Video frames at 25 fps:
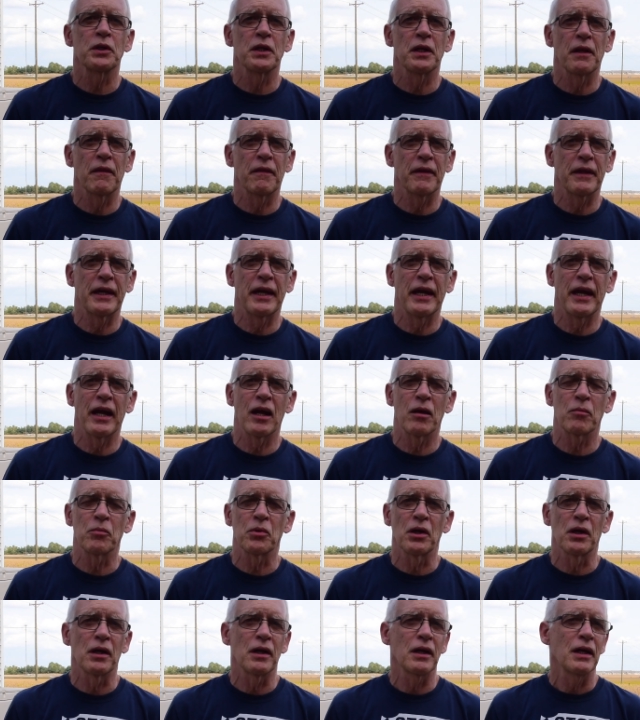into the
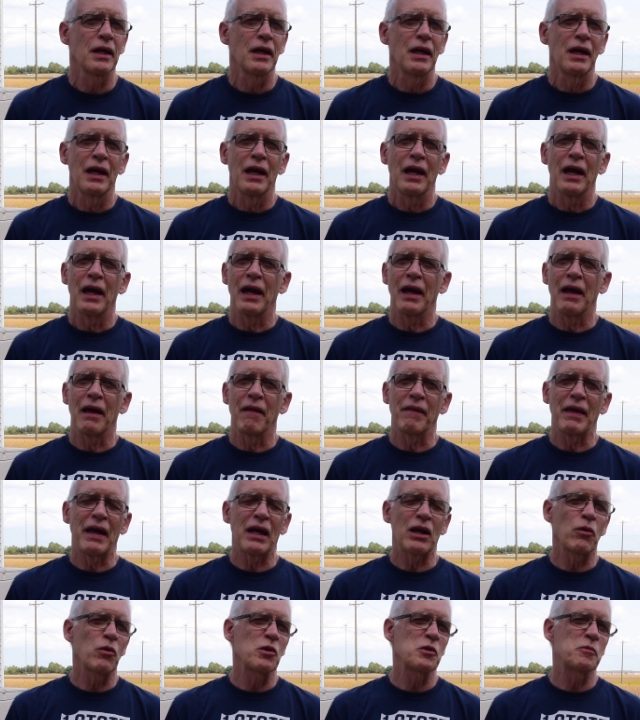camera, and
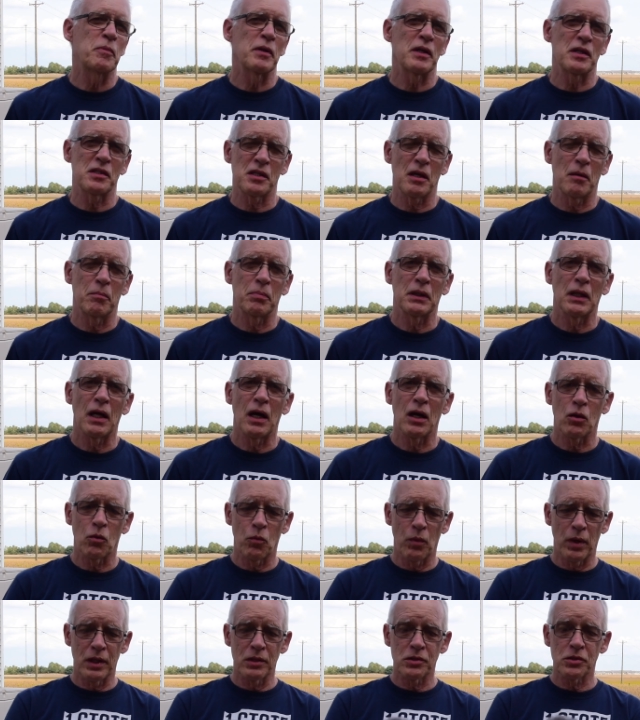that always picks up a lot
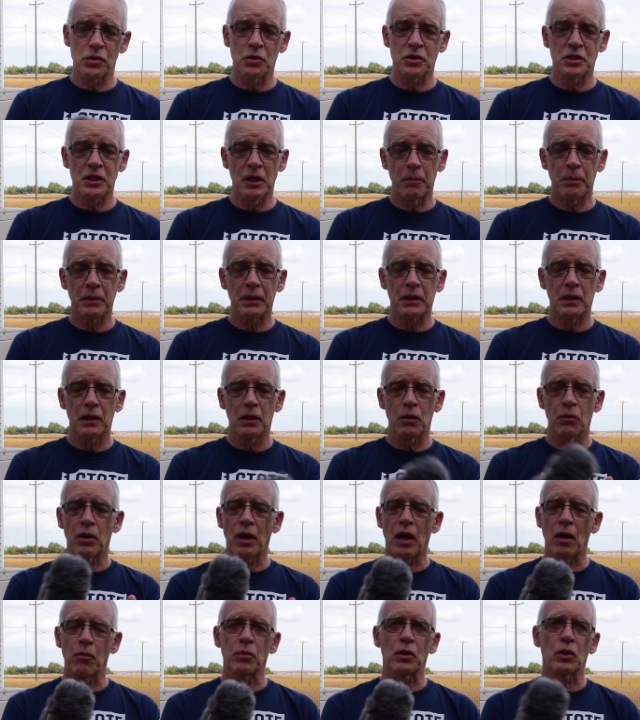of wind. So typically
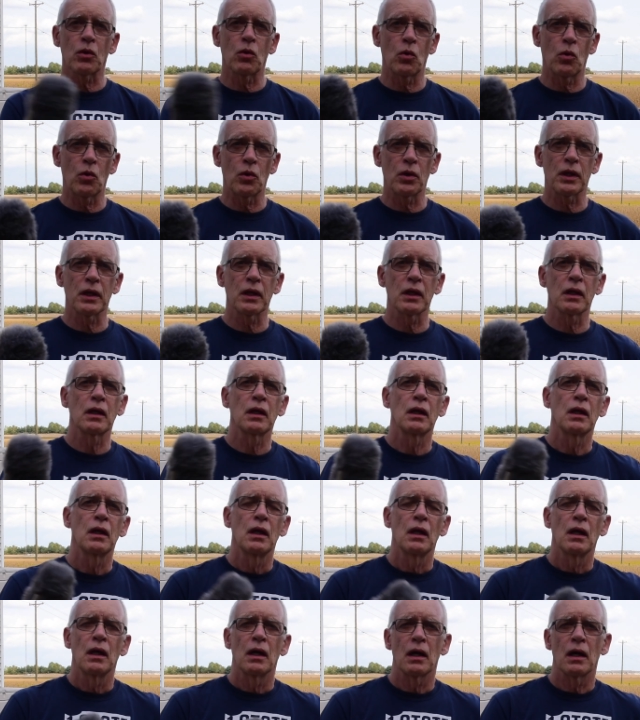when I'm recording
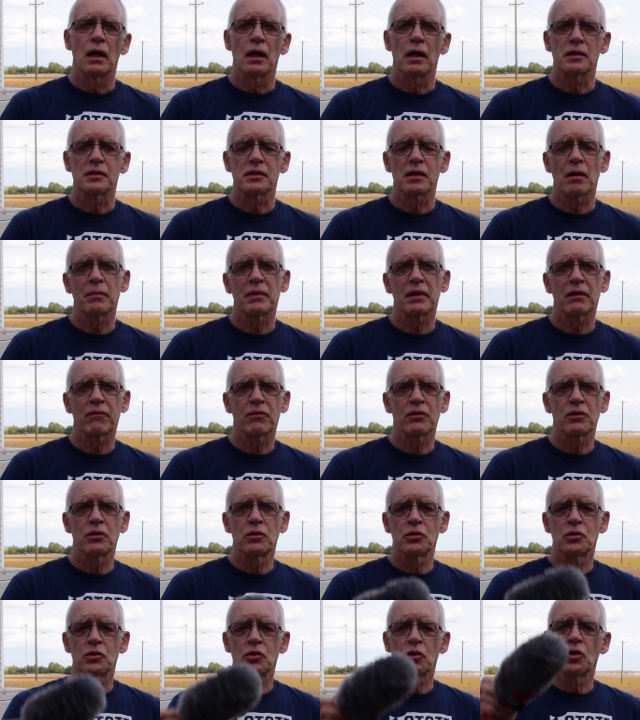something for
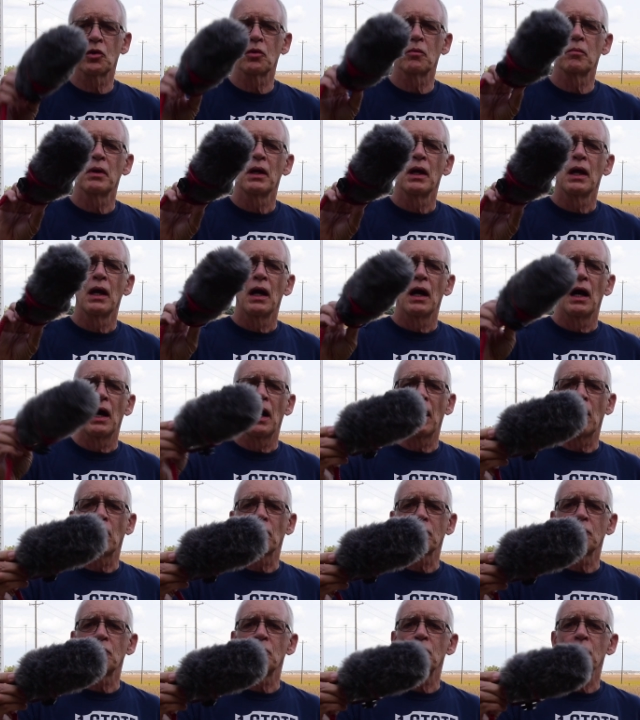YouTube,
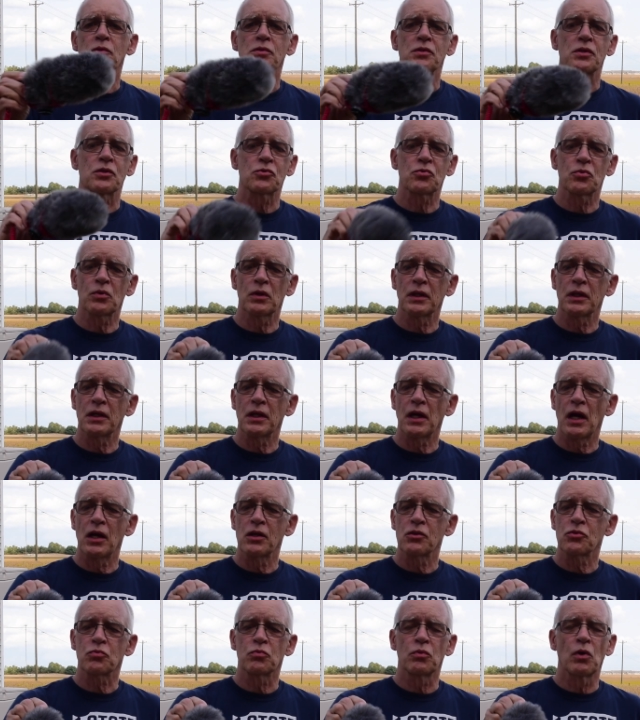I'll use this really
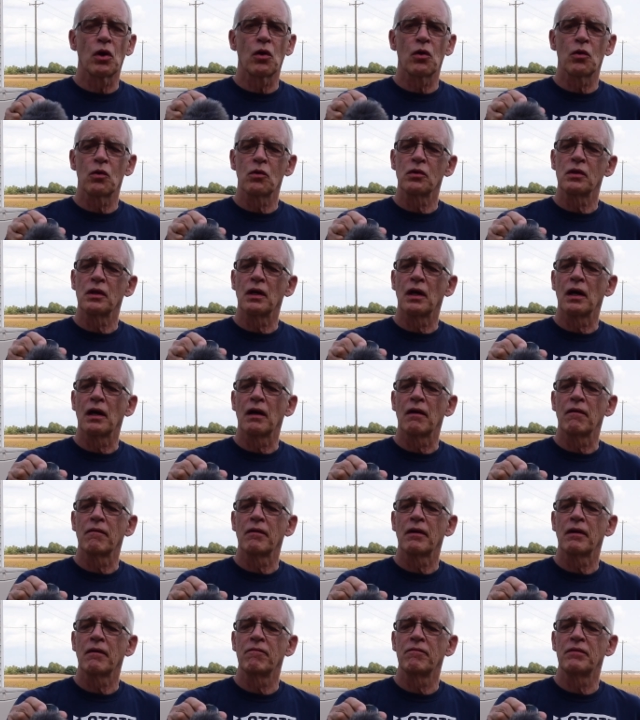nice Rode
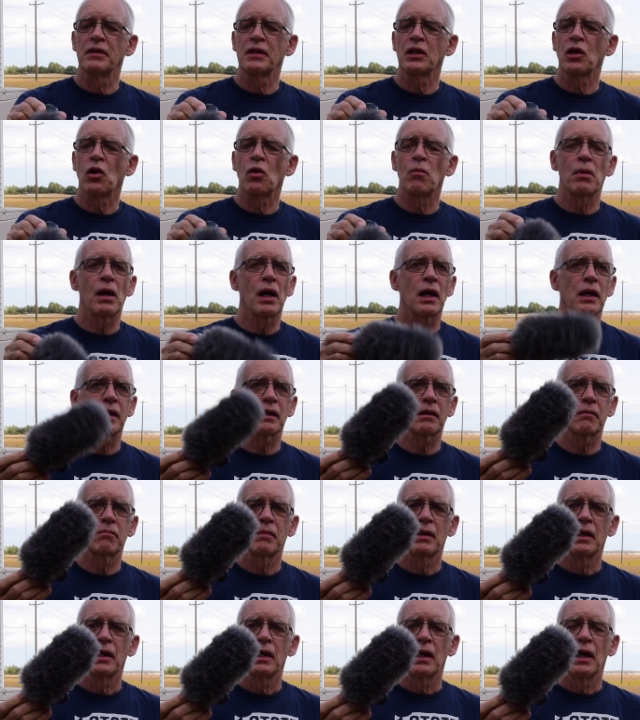video mic.
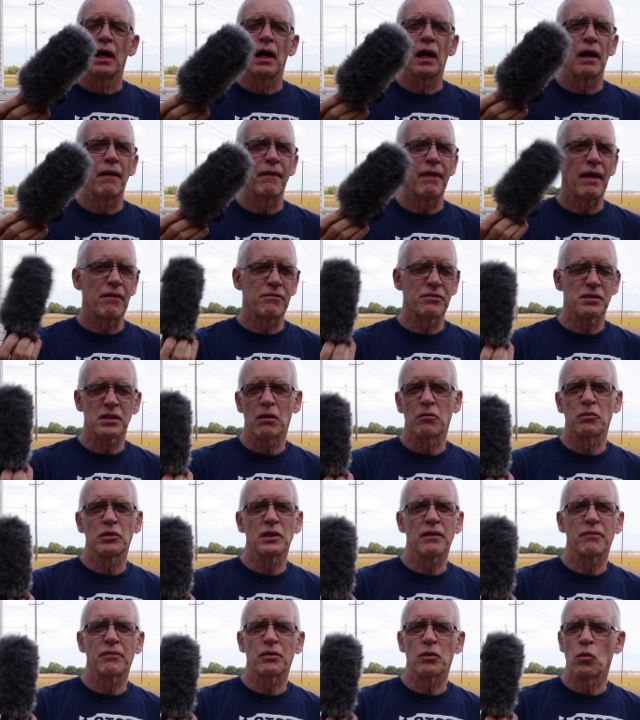They have several
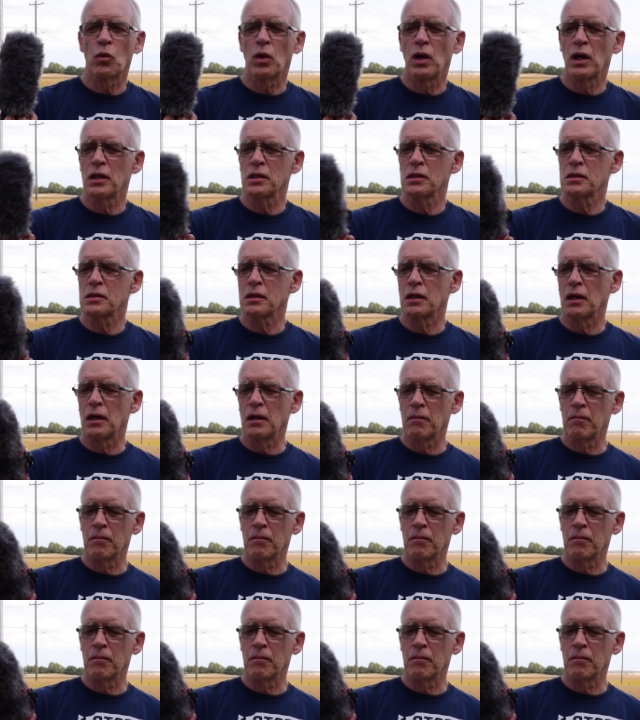different ones.